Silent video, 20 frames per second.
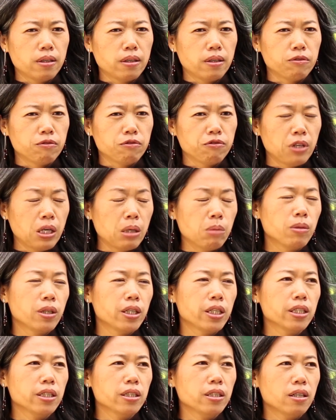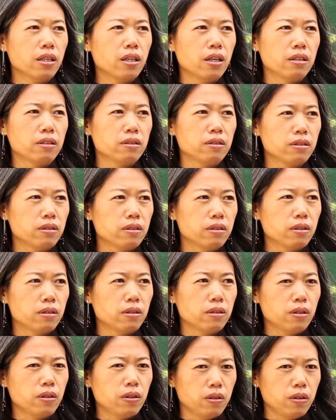and family, and
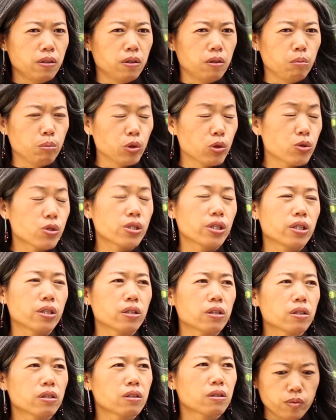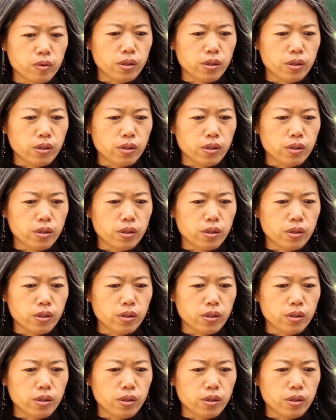music.